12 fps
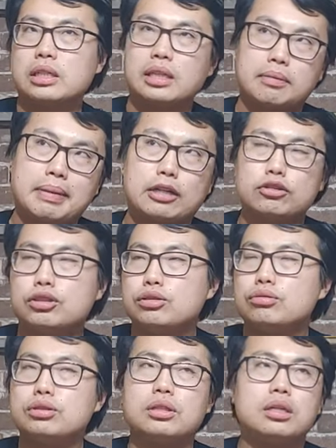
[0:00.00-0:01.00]
You get like mango
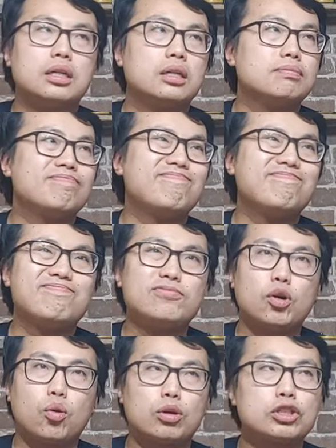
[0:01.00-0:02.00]
juice, um,
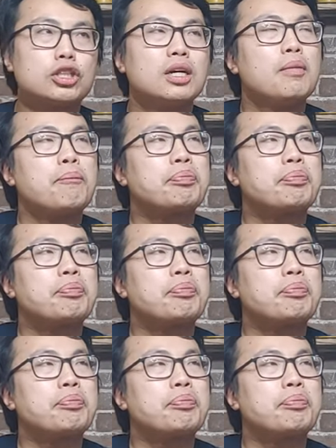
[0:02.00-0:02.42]
orange.